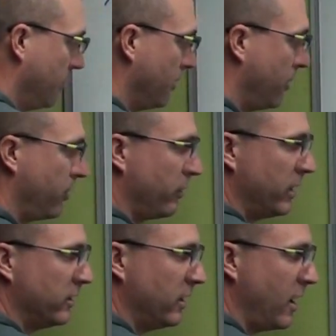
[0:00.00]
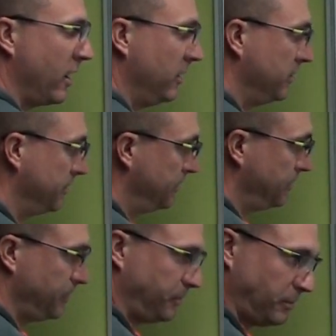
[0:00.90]
The 3 and the 9,
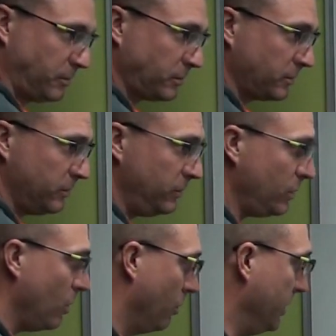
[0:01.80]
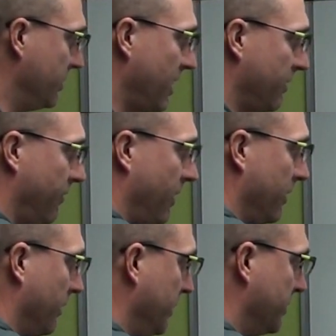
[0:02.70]
we just have to find
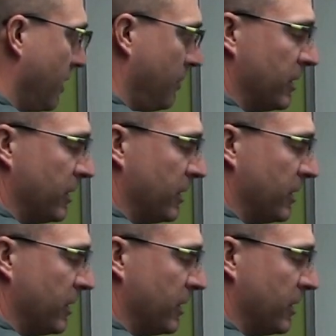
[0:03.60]
the least common